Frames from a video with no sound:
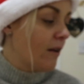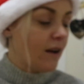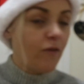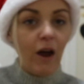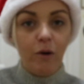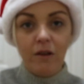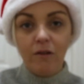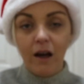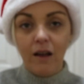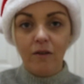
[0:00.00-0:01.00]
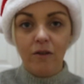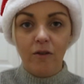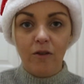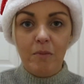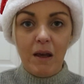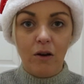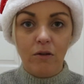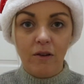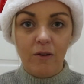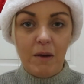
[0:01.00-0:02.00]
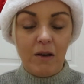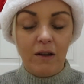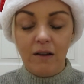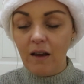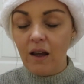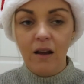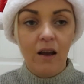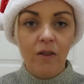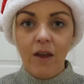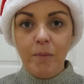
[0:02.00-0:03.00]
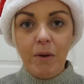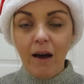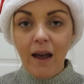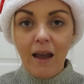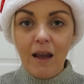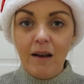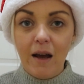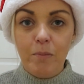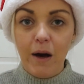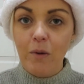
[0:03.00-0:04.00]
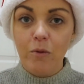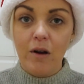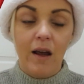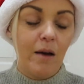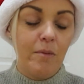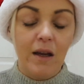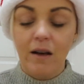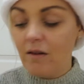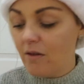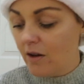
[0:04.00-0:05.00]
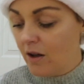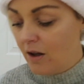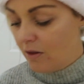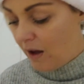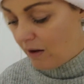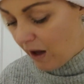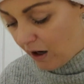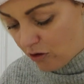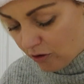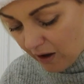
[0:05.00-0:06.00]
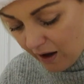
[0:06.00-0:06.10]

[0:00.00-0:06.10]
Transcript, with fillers: Like if that was in like Smiggle, isn't it? That'd be like £8, £9, wouldn't it? I mean, that you just